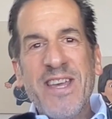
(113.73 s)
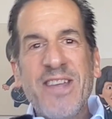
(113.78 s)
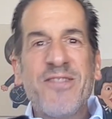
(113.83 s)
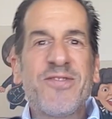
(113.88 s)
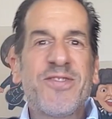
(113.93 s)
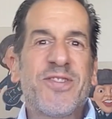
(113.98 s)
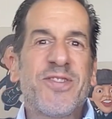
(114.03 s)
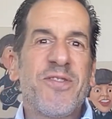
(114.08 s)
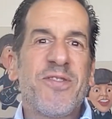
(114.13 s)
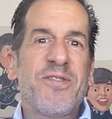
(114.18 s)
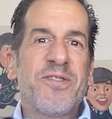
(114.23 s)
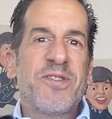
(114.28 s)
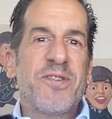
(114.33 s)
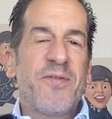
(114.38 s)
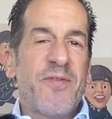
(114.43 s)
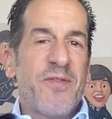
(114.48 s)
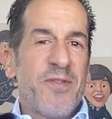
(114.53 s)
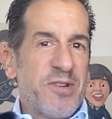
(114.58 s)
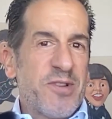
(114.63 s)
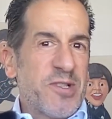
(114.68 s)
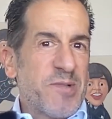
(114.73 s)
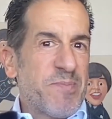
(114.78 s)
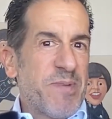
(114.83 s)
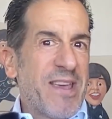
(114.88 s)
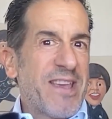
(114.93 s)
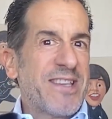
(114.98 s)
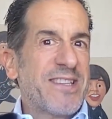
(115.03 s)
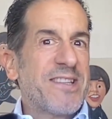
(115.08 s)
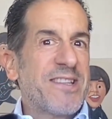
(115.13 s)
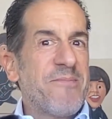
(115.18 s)
your search for a
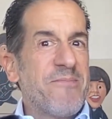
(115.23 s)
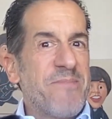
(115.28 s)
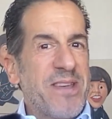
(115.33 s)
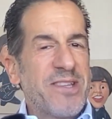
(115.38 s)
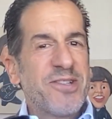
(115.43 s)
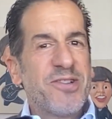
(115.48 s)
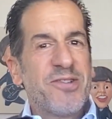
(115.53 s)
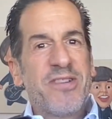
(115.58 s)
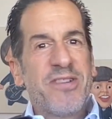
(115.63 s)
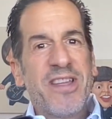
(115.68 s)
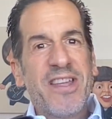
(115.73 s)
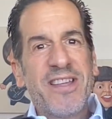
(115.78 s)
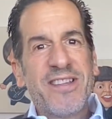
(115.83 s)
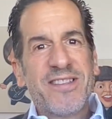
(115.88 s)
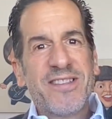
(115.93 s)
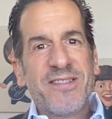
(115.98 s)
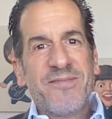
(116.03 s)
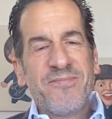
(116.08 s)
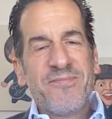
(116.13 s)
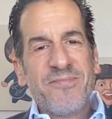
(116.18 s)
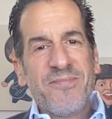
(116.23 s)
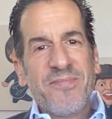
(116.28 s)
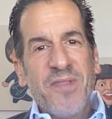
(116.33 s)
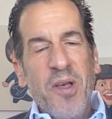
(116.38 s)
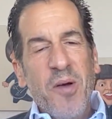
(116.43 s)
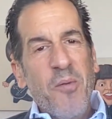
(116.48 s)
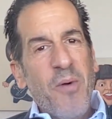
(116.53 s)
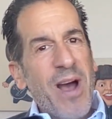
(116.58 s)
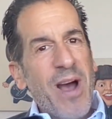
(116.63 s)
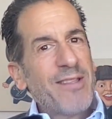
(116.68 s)
space that meets your needs?
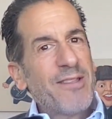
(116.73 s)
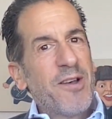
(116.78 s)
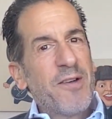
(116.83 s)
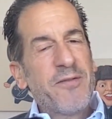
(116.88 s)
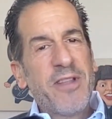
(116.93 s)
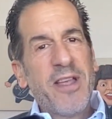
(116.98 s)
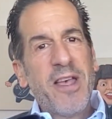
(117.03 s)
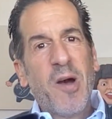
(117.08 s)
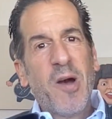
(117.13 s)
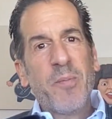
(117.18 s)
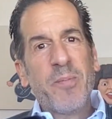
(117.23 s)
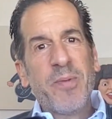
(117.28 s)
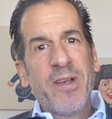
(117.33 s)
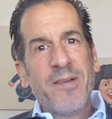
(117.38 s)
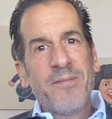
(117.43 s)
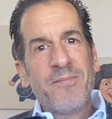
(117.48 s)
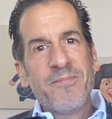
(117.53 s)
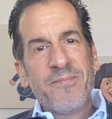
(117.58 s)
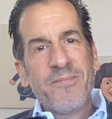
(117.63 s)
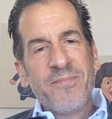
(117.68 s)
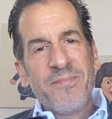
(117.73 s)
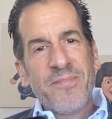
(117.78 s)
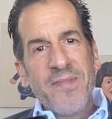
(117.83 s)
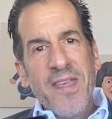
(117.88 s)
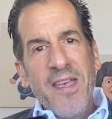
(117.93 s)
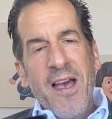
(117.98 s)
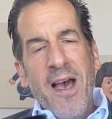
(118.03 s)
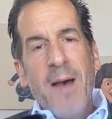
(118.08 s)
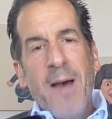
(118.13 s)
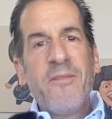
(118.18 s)
Well, I'd love to help you.
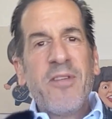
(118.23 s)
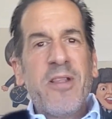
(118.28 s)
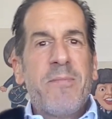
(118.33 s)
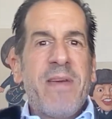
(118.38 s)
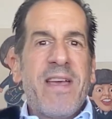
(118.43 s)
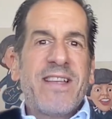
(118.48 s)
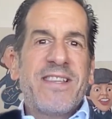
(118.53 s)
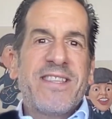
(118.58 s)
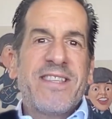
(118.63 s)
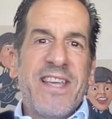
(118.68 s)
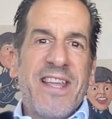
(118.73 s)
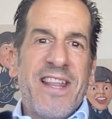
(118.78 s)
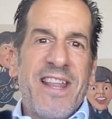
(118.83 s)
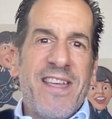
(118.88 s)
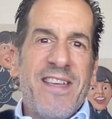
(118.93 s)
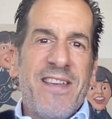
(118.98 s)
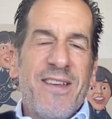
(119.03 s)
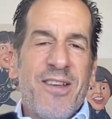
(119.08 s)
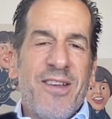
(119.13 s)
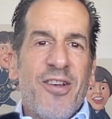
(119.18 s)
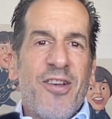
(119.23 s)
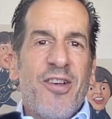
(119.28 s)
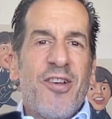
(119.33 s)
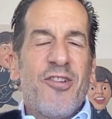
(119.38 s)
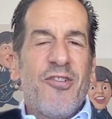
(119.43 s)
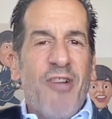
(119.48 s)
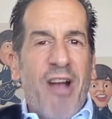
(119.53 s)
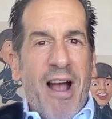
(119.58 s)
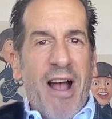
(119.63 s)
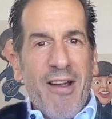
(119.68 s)
I'm Vinny Mancini,
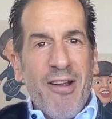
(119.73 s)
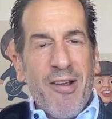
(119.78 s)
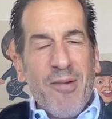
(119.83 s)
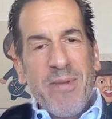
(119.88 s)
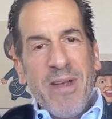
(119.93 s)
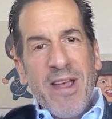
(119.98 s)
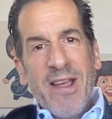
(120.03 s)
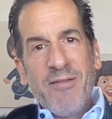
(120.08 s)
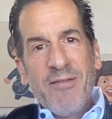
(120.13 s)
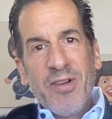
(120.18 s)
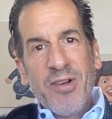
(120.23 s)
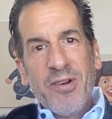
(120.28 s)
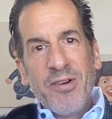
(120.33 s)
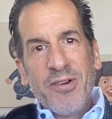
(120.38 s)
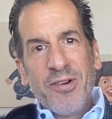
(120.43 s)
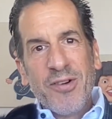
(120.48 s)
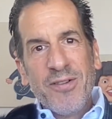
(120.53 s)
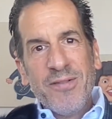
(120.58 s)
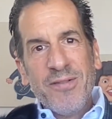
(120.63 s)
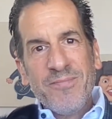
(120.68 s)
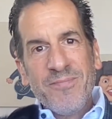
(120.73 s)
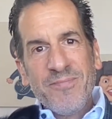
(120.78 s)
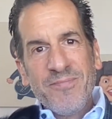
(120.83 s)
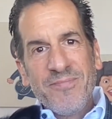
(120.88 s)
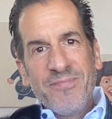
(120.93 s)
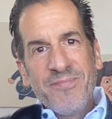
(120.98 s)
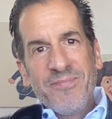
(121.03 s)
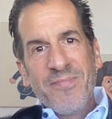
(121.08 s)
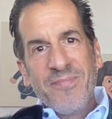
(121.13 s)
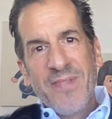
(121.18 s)
your Ironman Realtor.
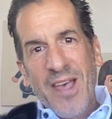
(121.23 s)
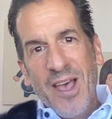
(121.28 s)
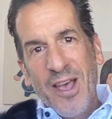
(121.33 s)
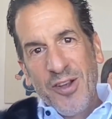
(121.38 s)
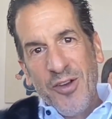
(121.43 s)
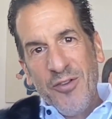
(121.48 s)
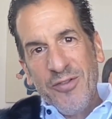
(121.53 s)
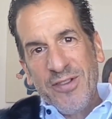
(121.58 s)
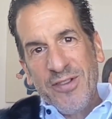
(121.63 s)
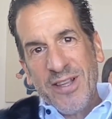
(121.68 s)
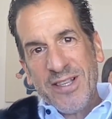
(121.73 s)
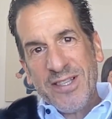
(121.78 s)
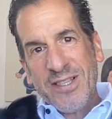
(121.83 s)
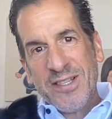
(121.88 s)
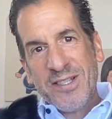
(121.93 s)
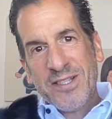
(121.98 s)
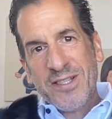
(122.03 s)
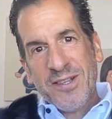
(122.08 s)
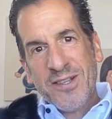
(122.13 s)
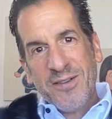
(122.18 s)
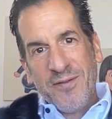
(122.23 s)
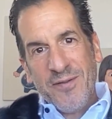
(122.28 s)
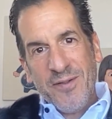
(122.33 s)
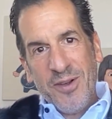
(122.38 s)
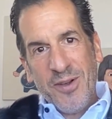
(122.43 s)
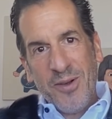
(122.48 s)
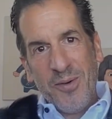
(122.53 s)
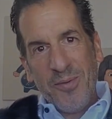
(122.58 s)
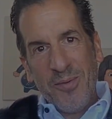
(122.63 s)
I go the distance for you.